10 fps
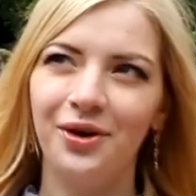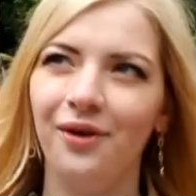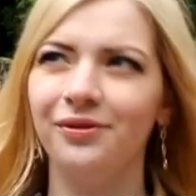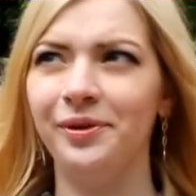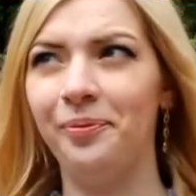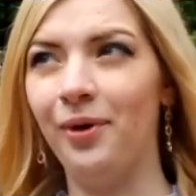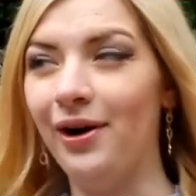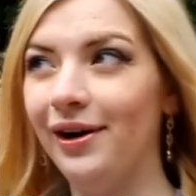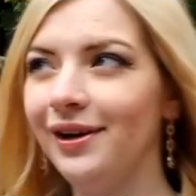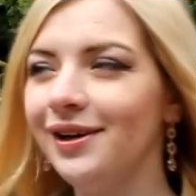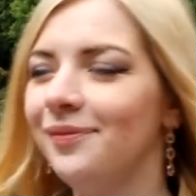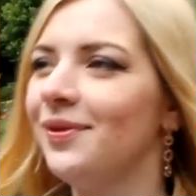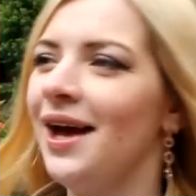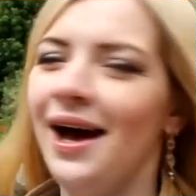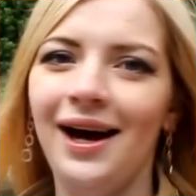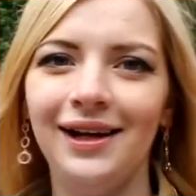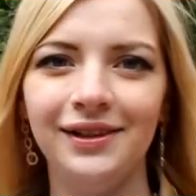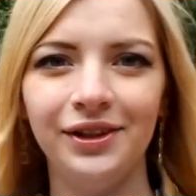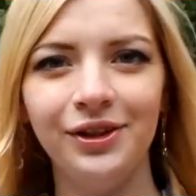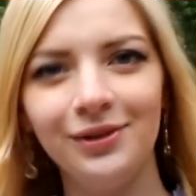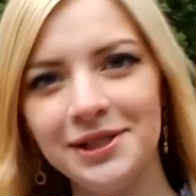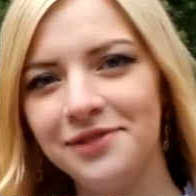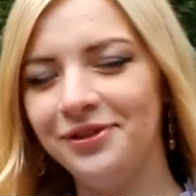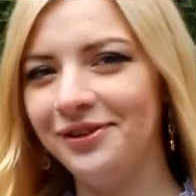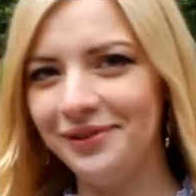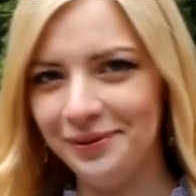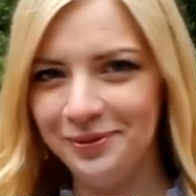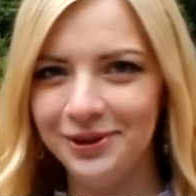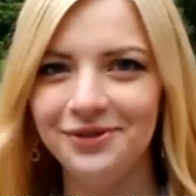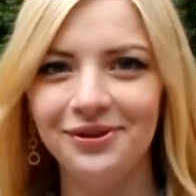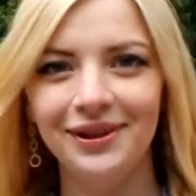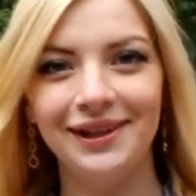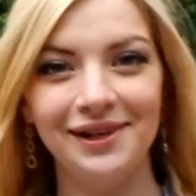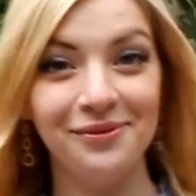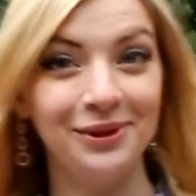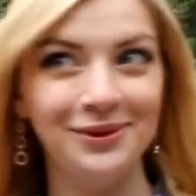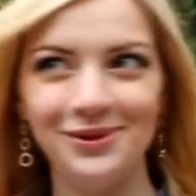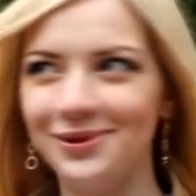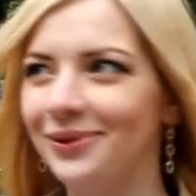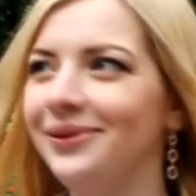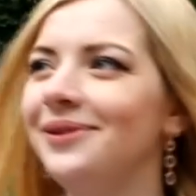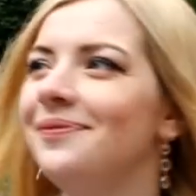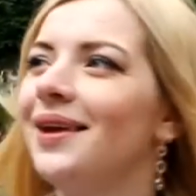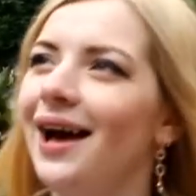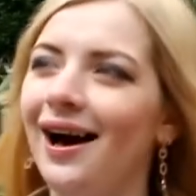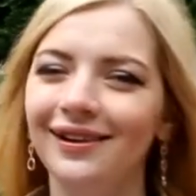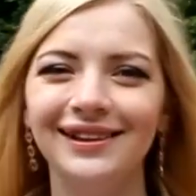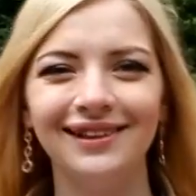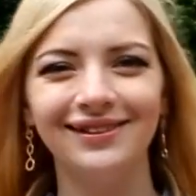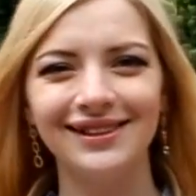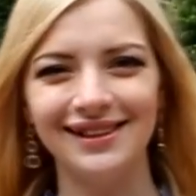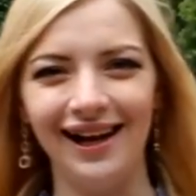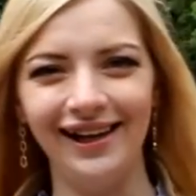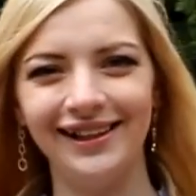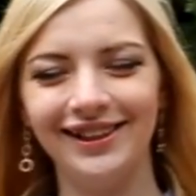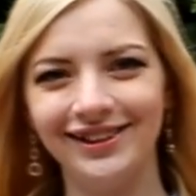of the park, and here is very, very beautiful, and I want to show you how it looks like.